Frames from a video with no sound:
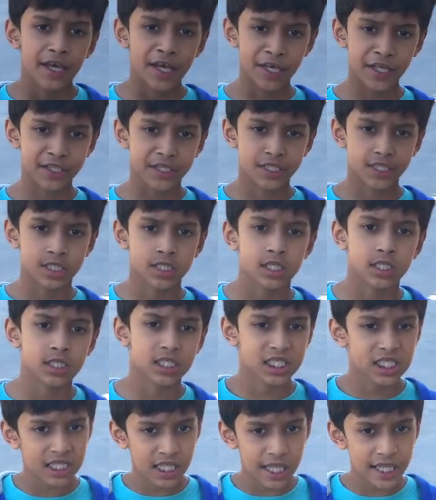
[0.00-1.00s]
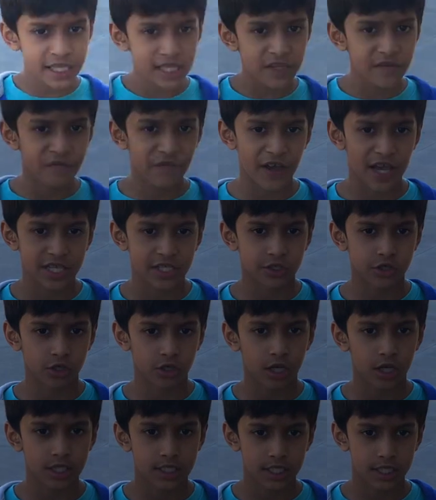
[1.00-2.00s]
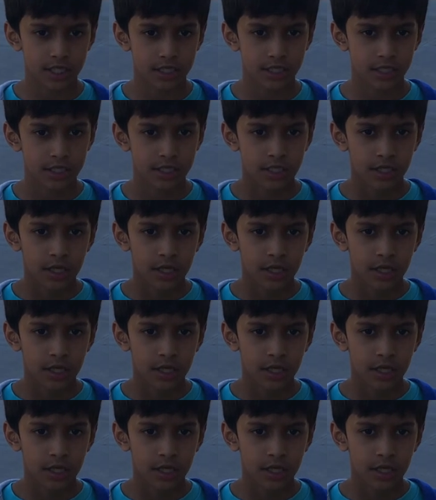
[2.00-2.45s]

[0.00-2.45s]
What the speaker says: Its slightly faster cousin.